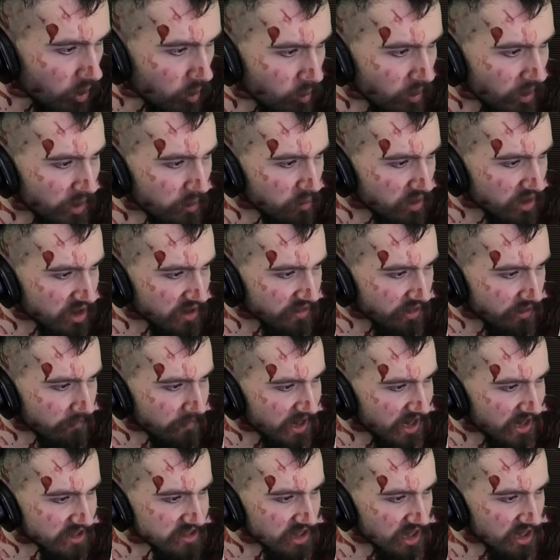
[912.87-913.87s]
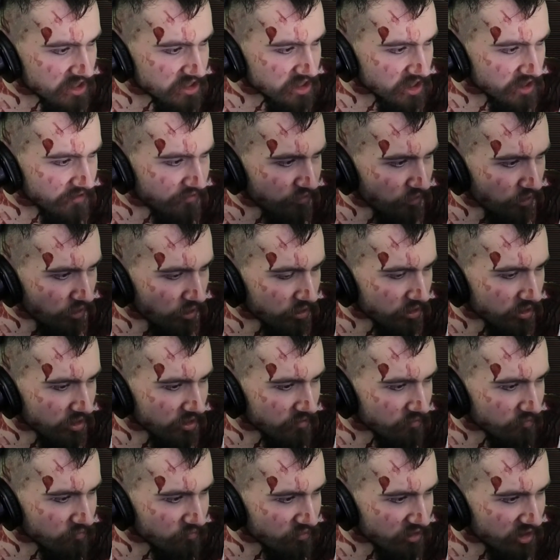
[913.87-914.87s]
Wait, one of them is actually for
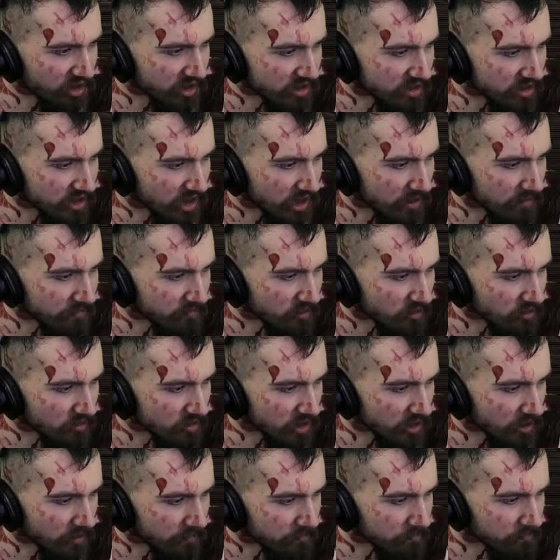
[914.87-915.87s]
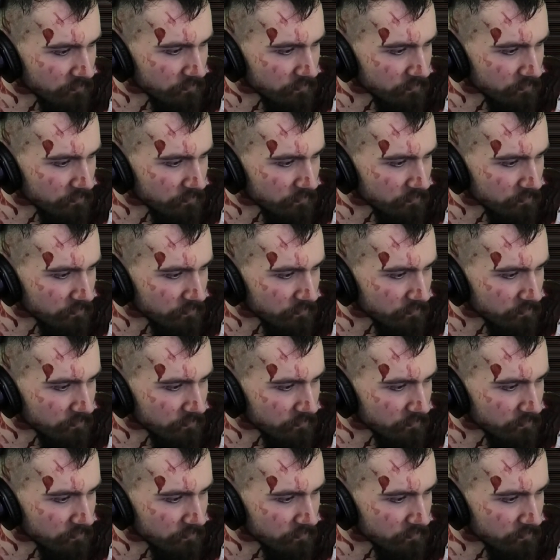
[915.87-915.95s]
the right game. Okay.